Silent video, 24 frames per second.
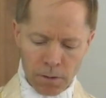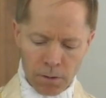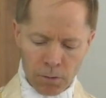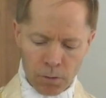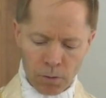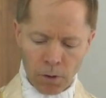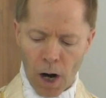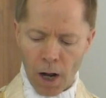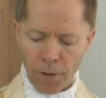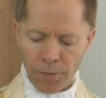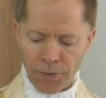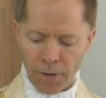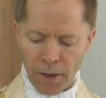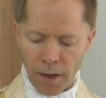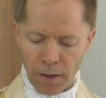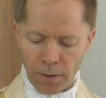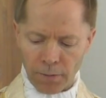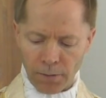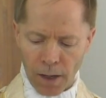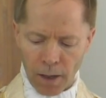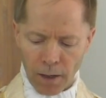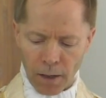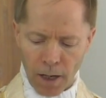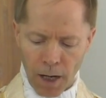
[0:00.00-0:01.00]
Do not
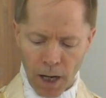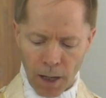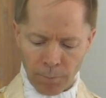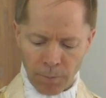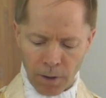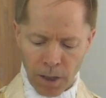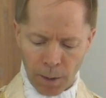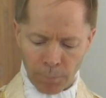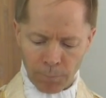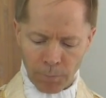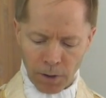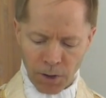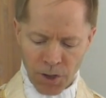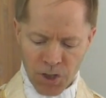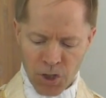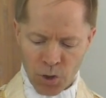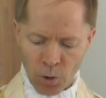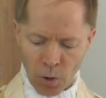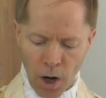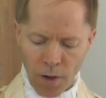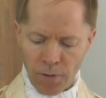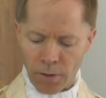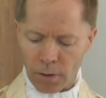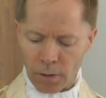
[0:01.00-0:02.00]
think that I am come to
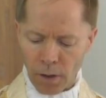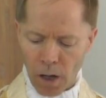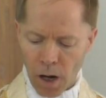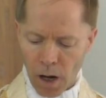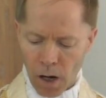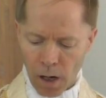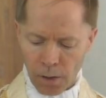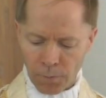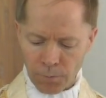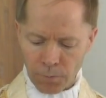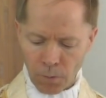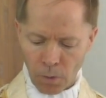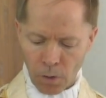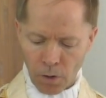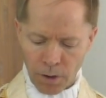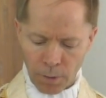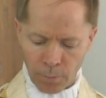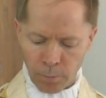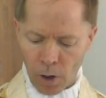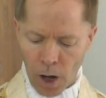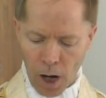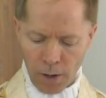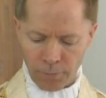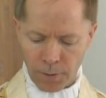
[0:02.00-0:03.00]
destroy the law or the
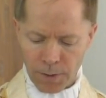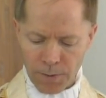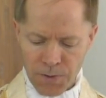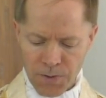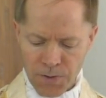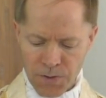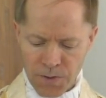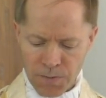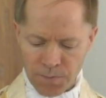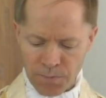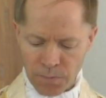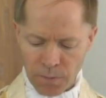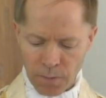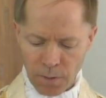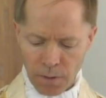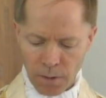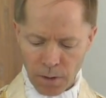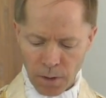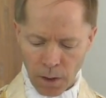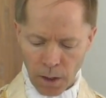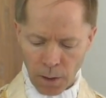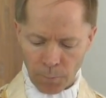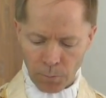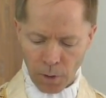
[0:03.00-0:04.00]
prophets.
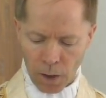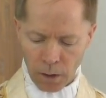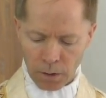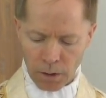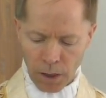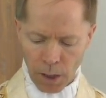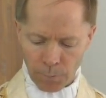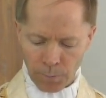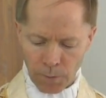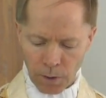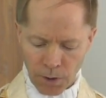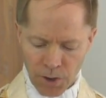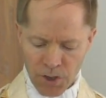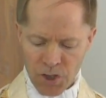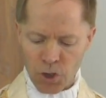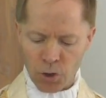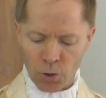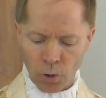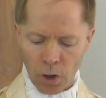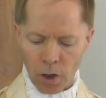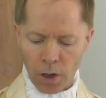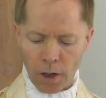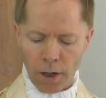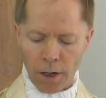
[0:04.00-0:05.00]
I am not come to
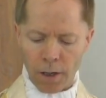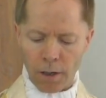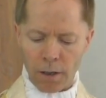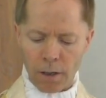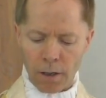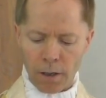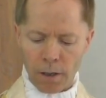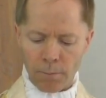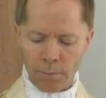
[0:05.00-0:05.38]
destroy,